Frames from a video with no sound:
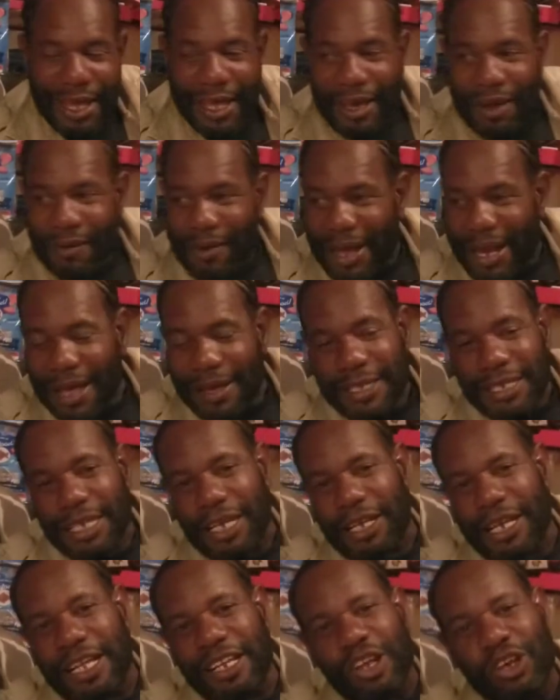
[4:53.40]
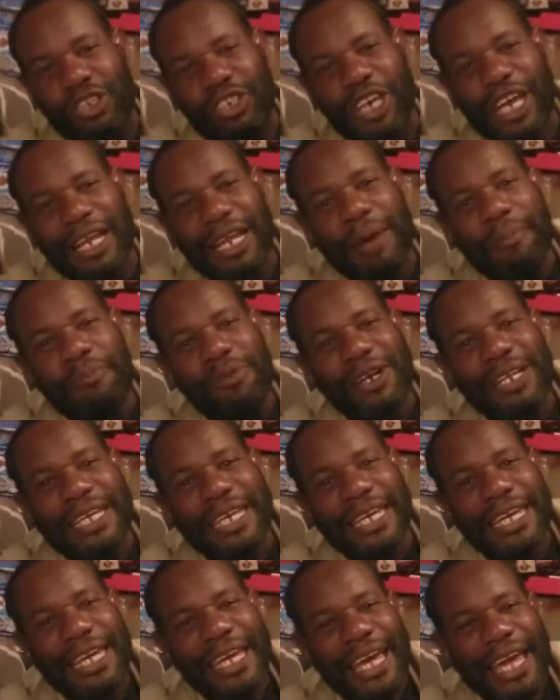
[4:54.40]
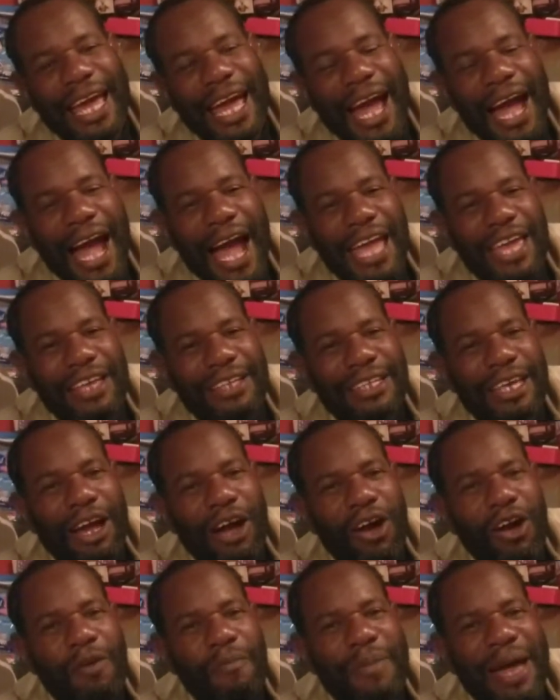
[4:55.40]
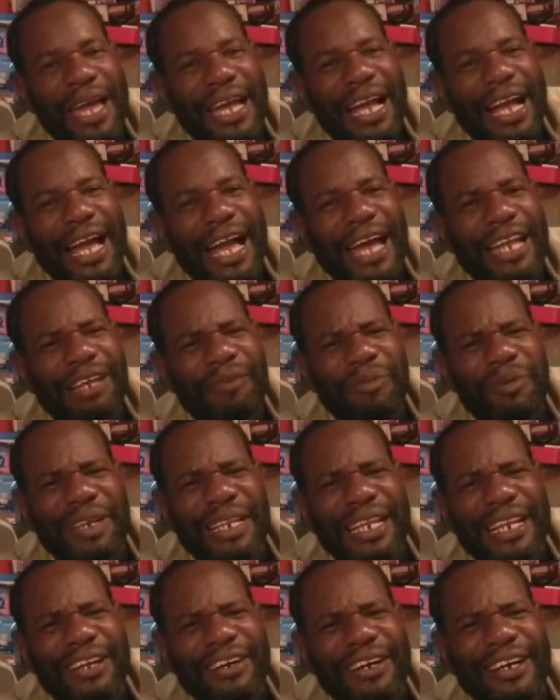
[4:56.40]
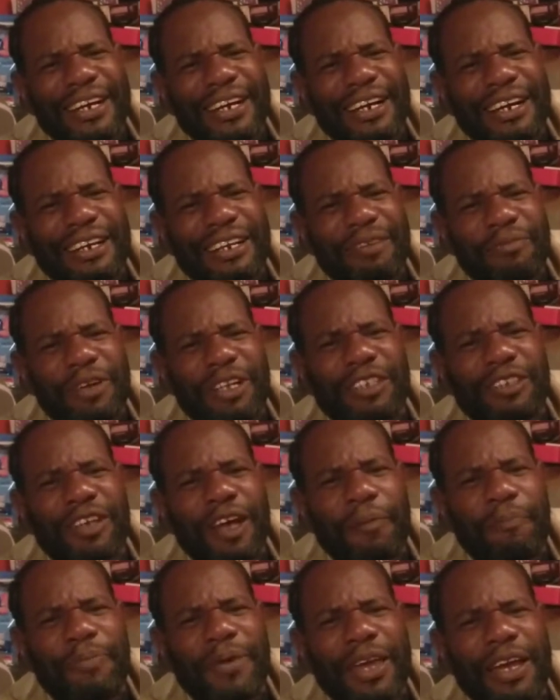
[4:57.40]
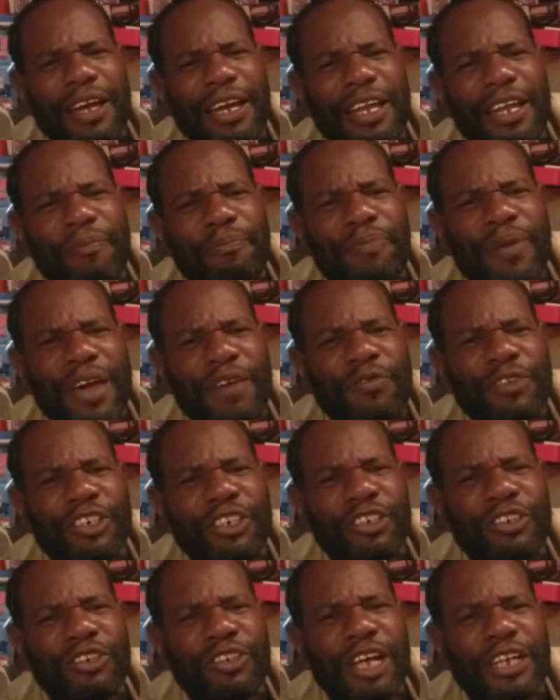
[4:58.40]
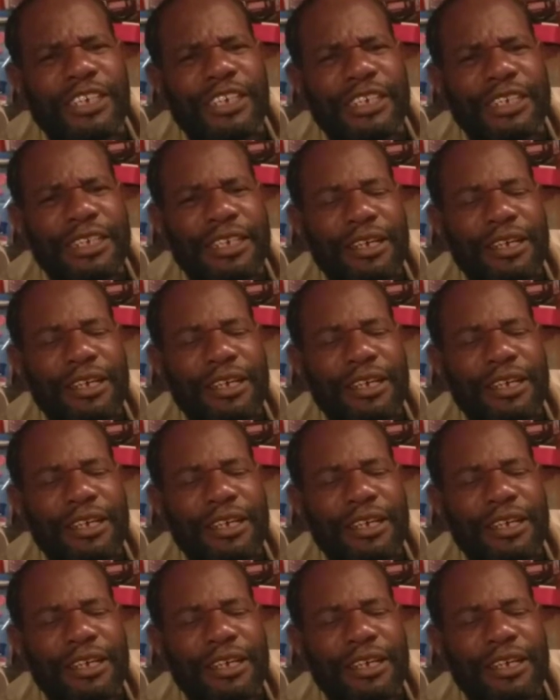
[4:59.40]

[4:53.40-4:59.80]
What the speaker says: When they see them, don't shake them booty. And you say, oh my God, the booty look good. And what's your pay? Can I pay for touch it?